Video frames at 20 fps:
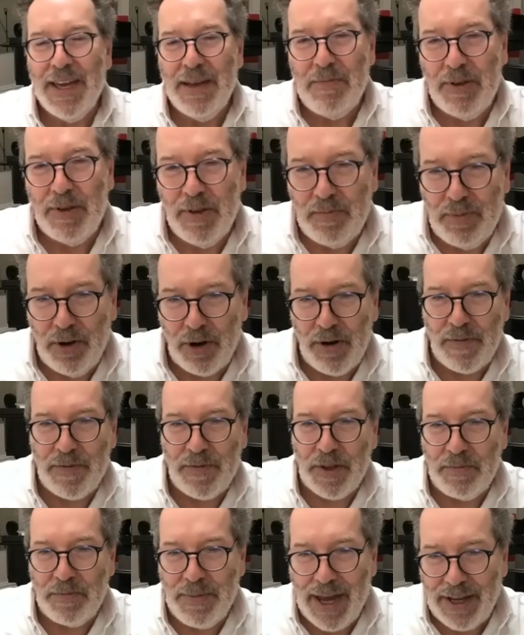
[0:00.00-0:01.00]
If you borrow
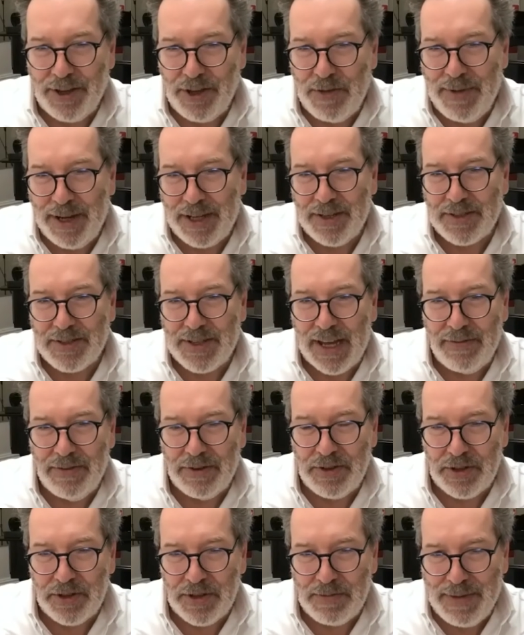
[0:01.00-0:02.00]
from the bank, you may
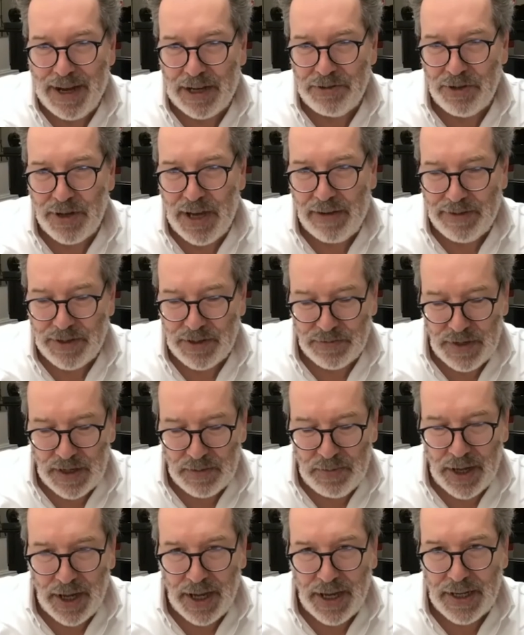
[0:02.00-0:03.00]
discover that the amount you're having to
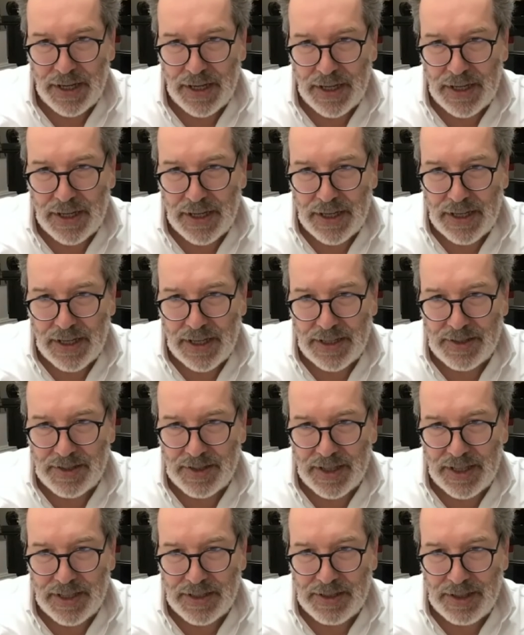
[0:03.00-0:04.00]
repay
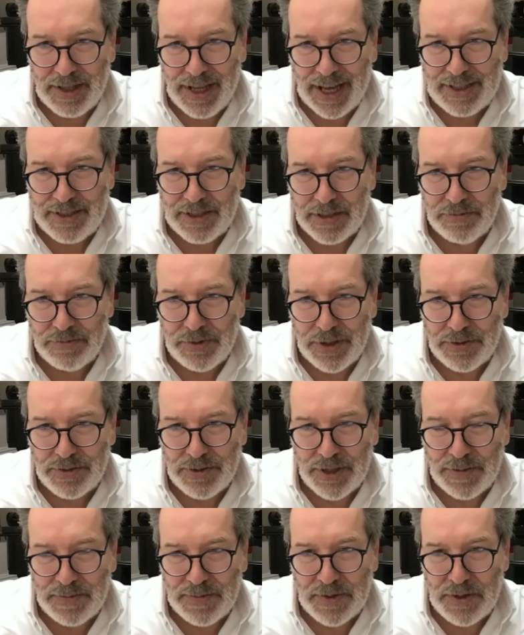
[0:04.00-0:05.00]
is less in real
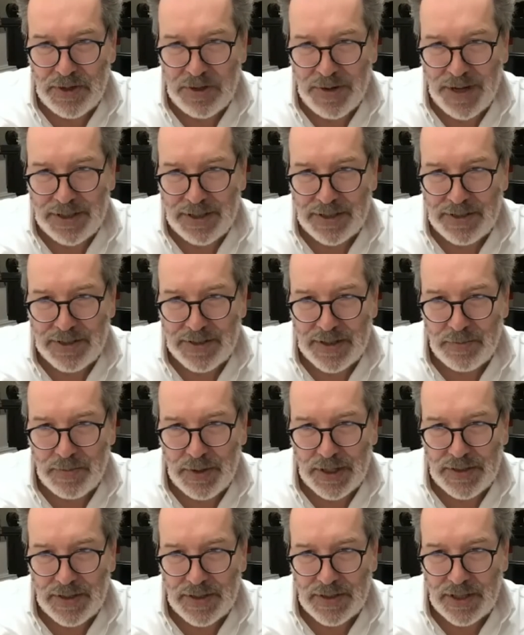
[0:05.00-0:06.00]
terms than you had
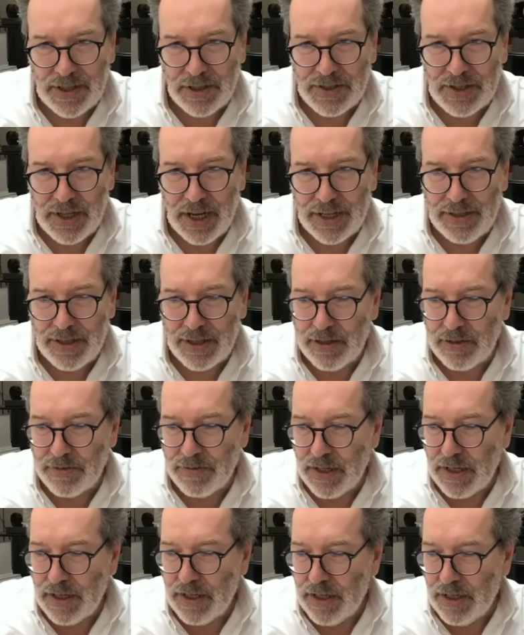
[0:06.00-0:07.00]
anticipated. So this
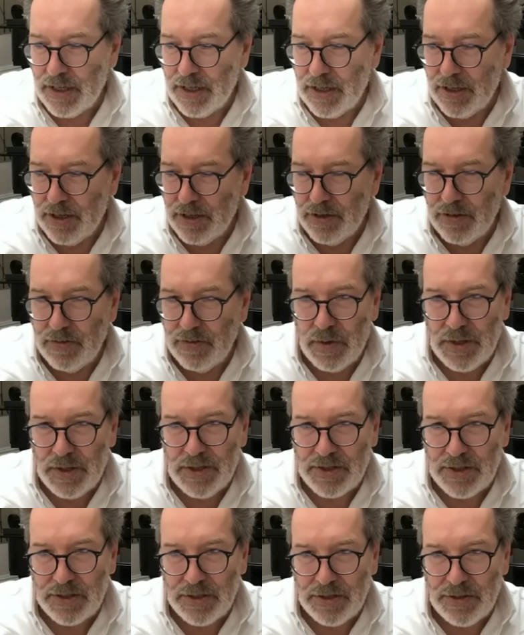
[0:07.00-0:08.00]
idea of
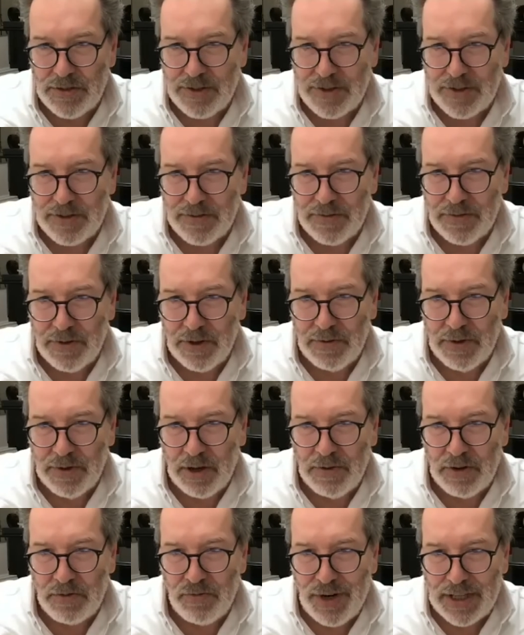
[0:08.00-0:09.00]
winners and losers
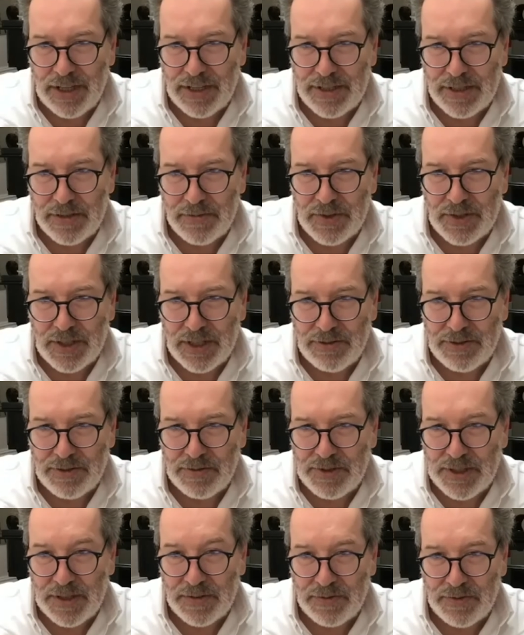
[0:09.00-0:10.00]
of a relative series
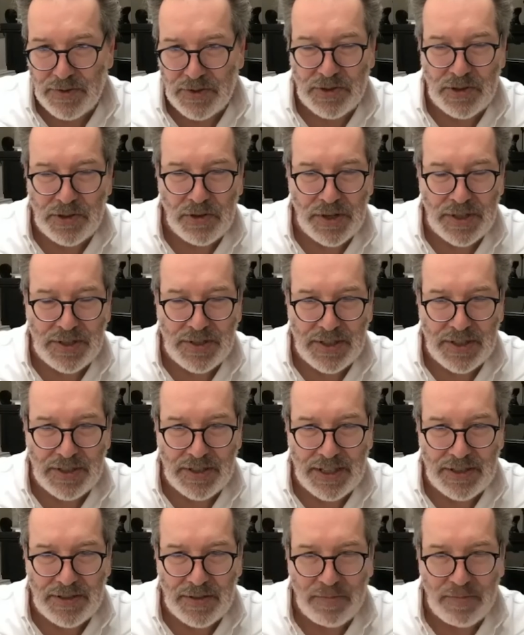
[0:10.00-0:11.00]
of different stories
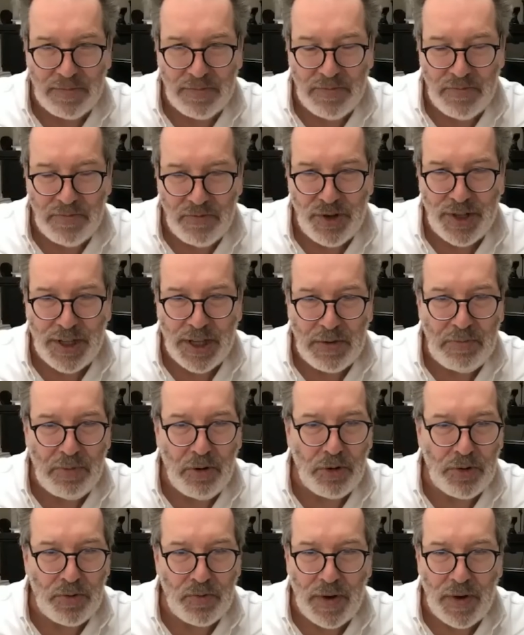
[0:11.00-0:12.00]
is a really
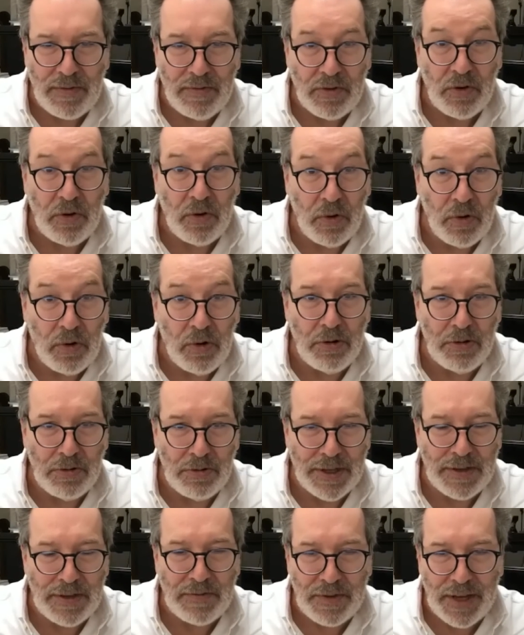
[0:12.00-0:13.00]
important one for
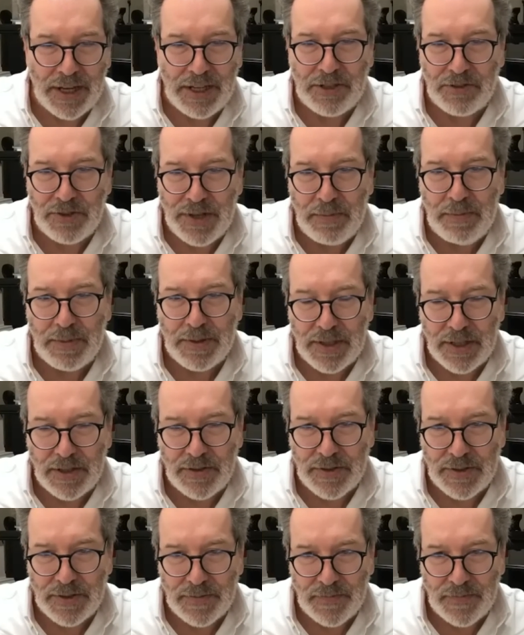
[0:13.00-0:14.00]
all inflationary
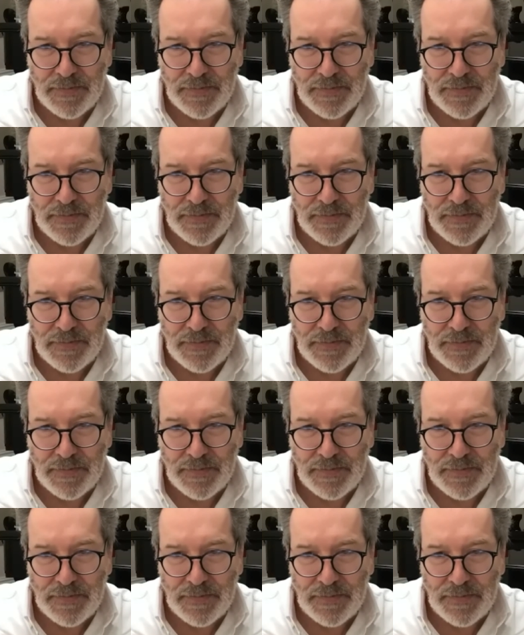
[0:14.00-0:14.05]
episodes.